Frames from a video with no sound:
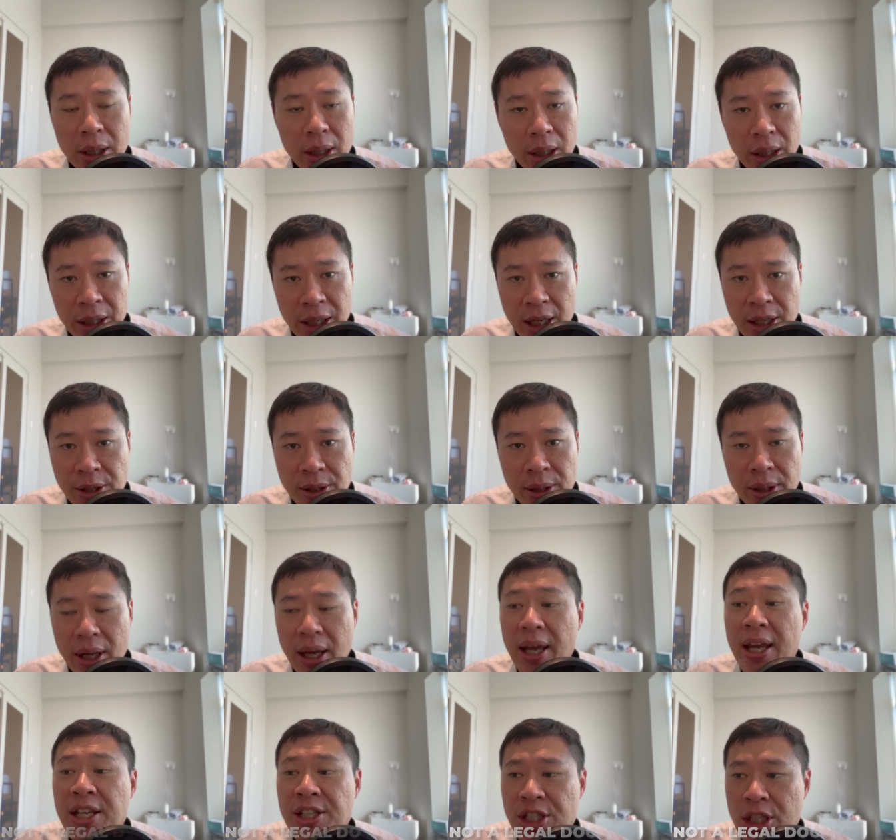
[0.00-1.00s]
Again,
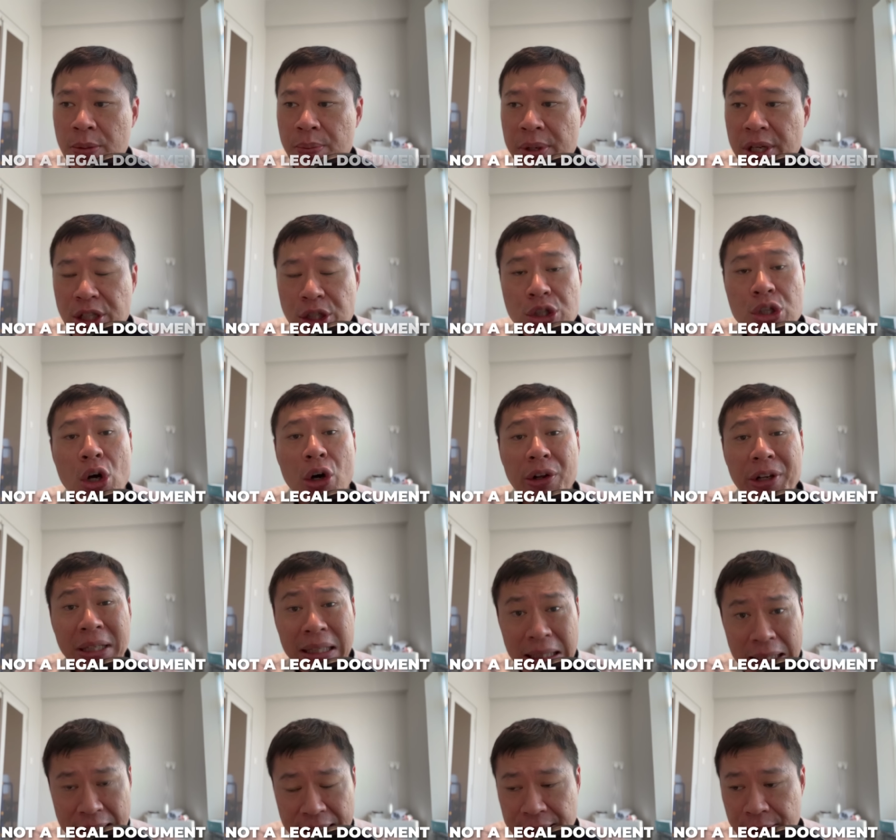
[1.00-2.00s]
A C P is not a
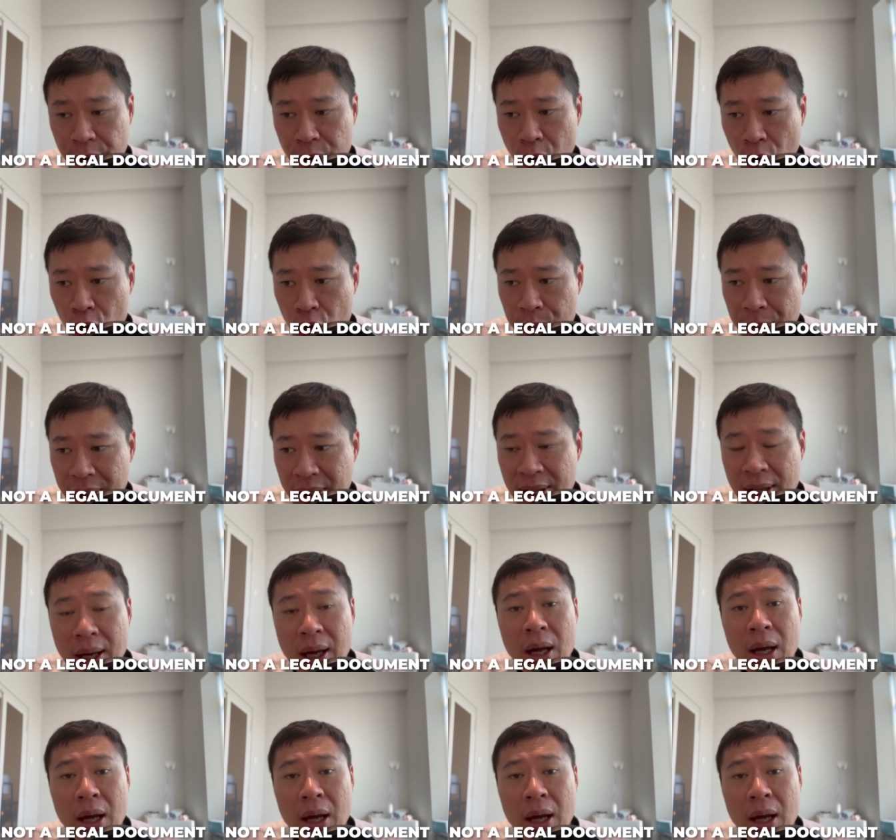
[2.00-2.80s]
legal document,